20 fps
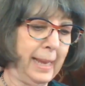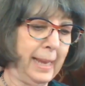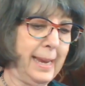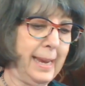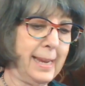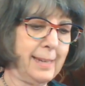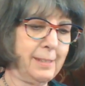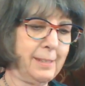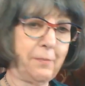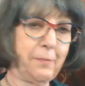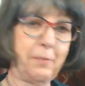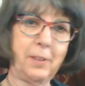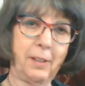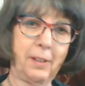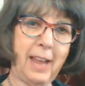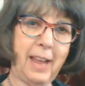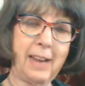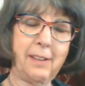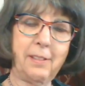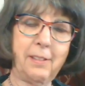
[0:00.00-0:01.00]
And if you
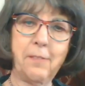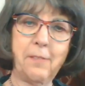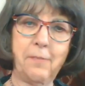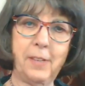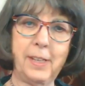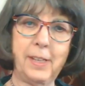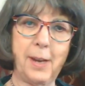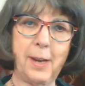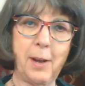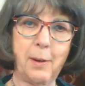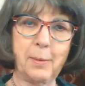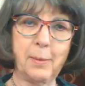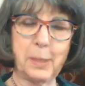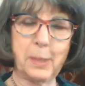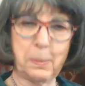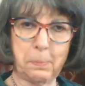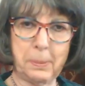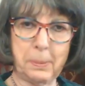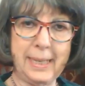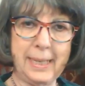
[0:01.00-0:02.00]
like the
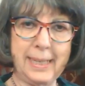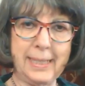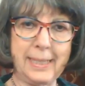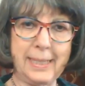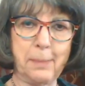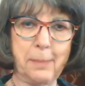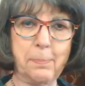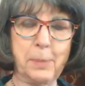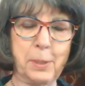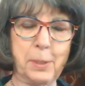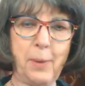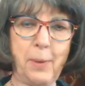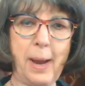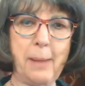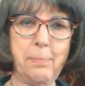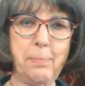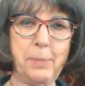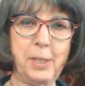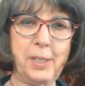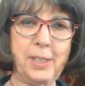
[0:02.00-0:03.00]
videos, please
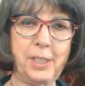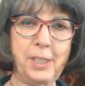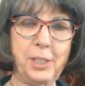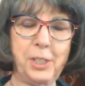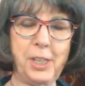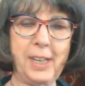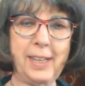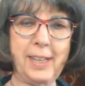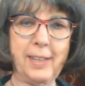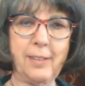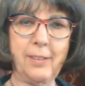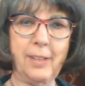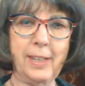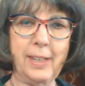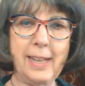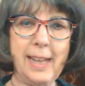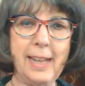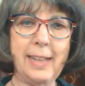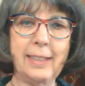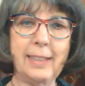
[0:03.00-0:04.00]
subscribe to the channel,
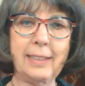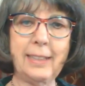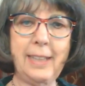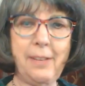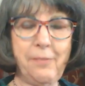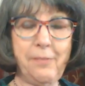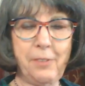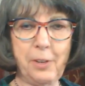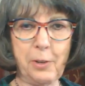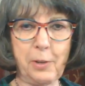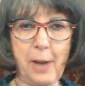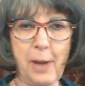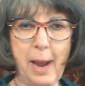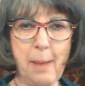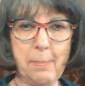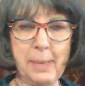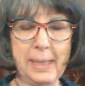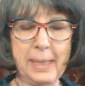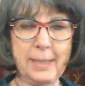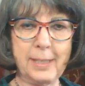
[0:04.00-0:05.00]
leave your
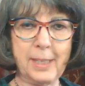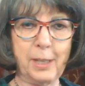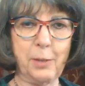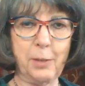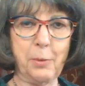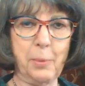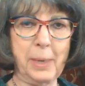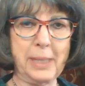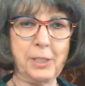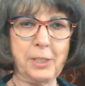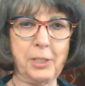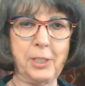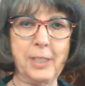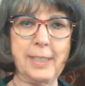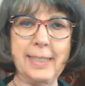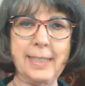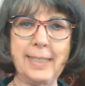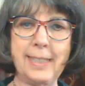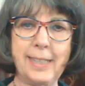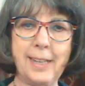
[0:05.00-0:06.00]
comments and
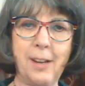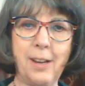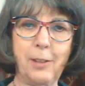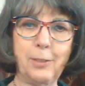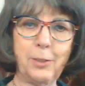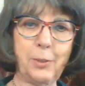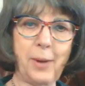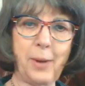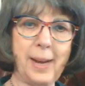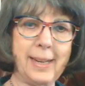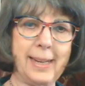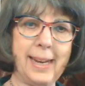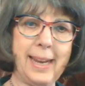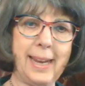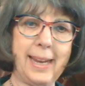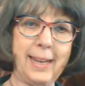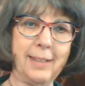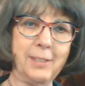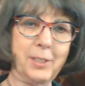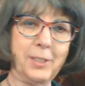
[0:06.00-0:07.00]
questions, and I'll try
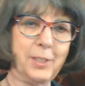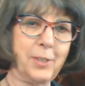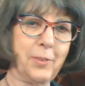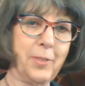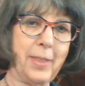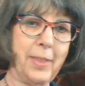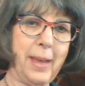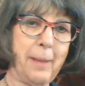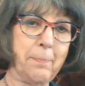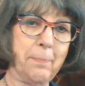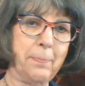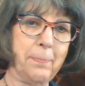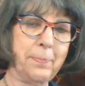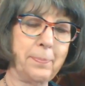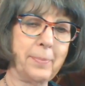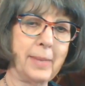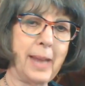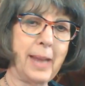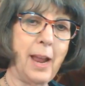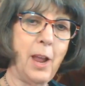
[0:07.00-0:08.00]
to answer them.
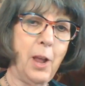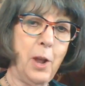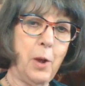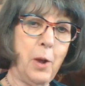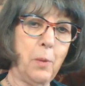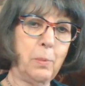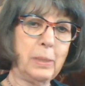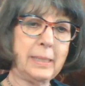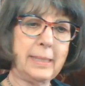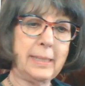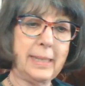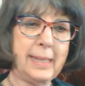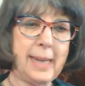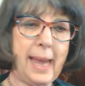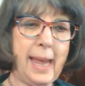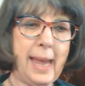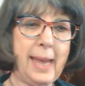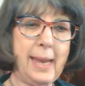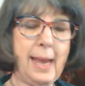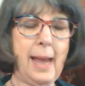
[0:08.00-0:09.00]
Well,
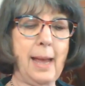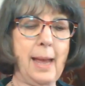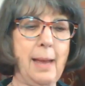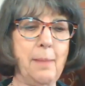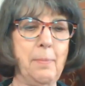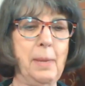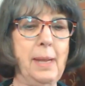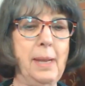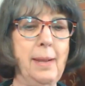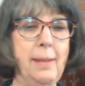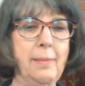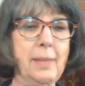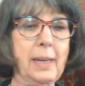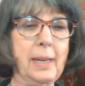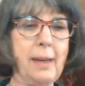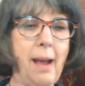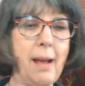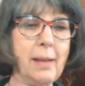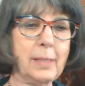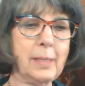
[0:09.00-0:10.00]
today I'm in the
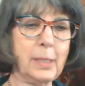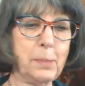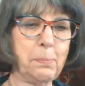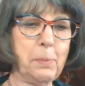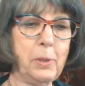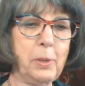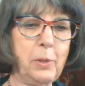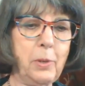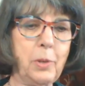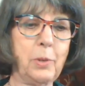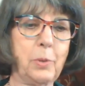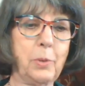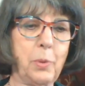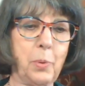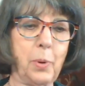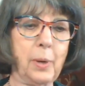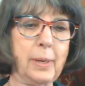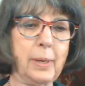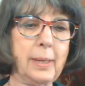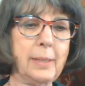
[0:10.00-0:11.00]
Gospel
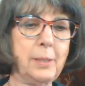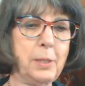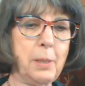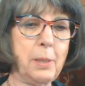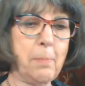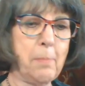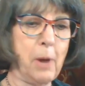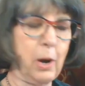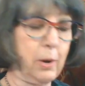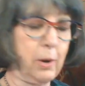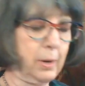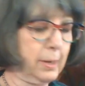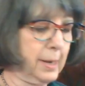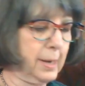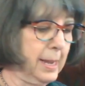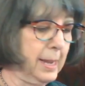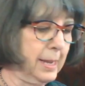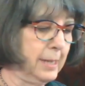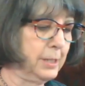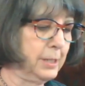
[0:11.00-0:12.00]
according to Mark,
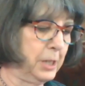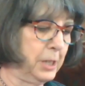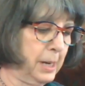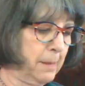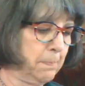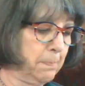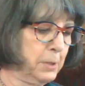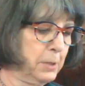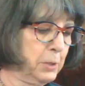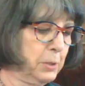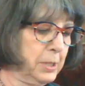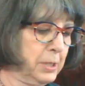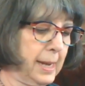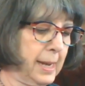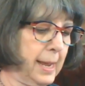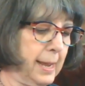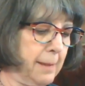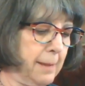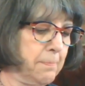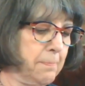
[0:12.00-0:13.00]
chapter
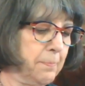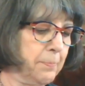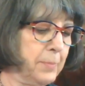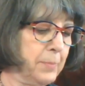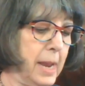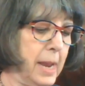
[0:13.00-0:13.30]
10,